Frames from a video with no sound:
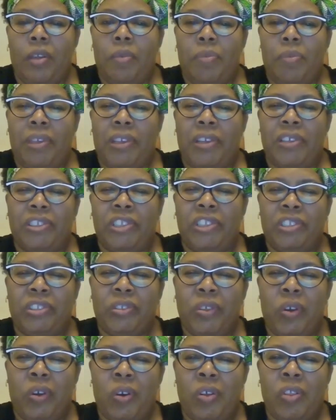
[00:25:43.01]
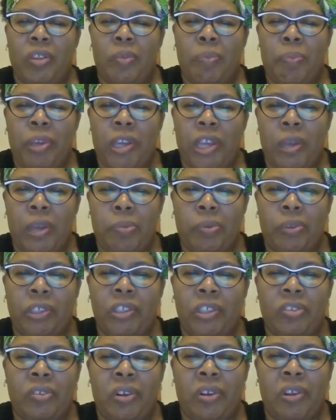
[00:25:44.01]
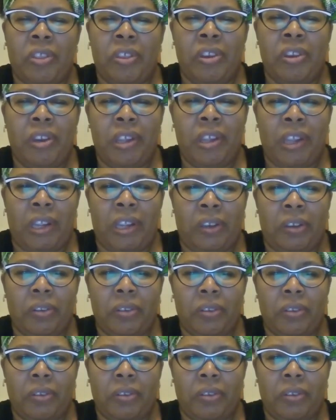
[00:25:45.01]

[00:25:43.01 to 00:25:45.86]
because he saw the people, he saw the need.